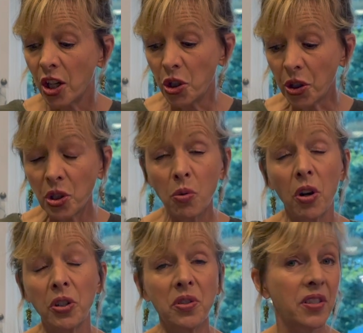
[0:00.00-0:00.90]
You could do
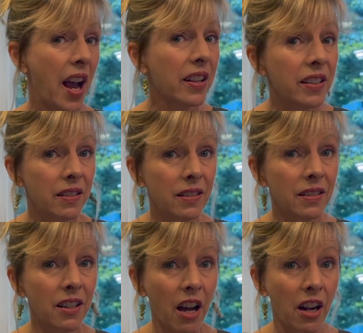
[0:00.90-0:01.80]
all your salad
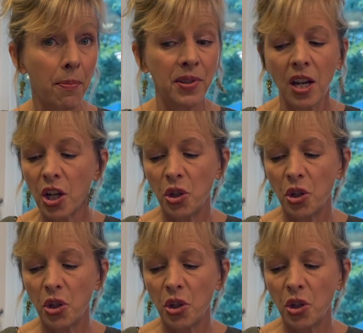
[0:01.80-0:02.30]
cut-ups.